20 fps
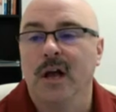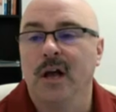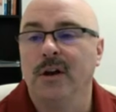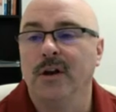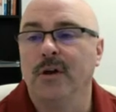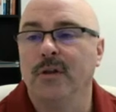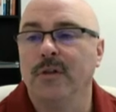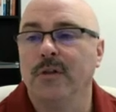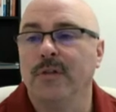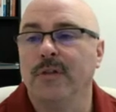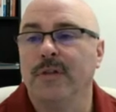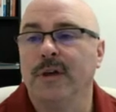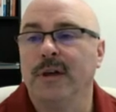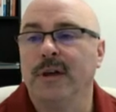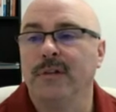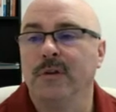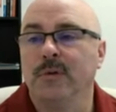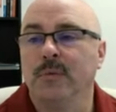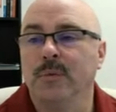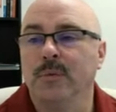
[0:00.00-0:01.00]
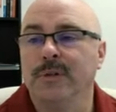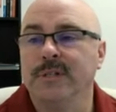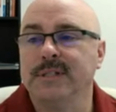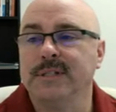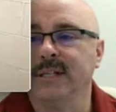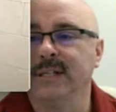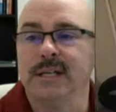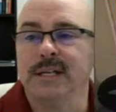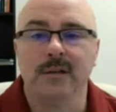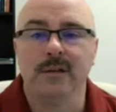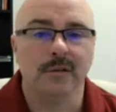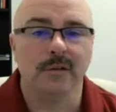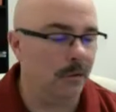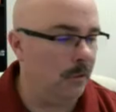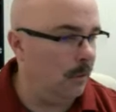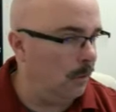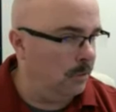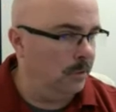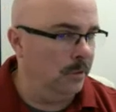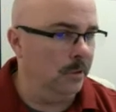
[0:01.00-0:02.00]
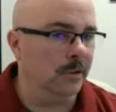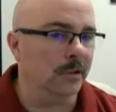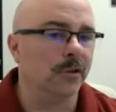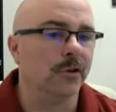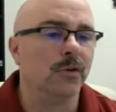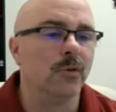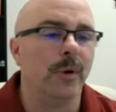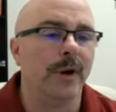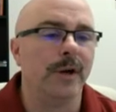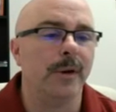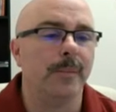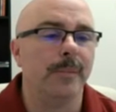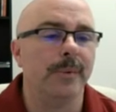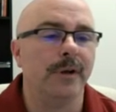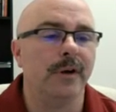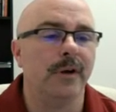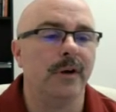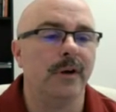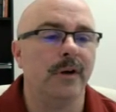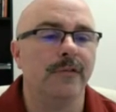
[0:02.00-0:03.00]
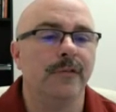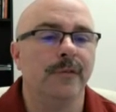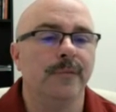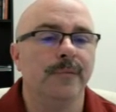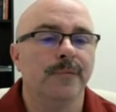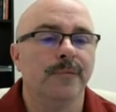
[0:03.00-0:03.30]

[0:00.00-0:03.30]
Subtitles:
Another thing that we see quite a bit of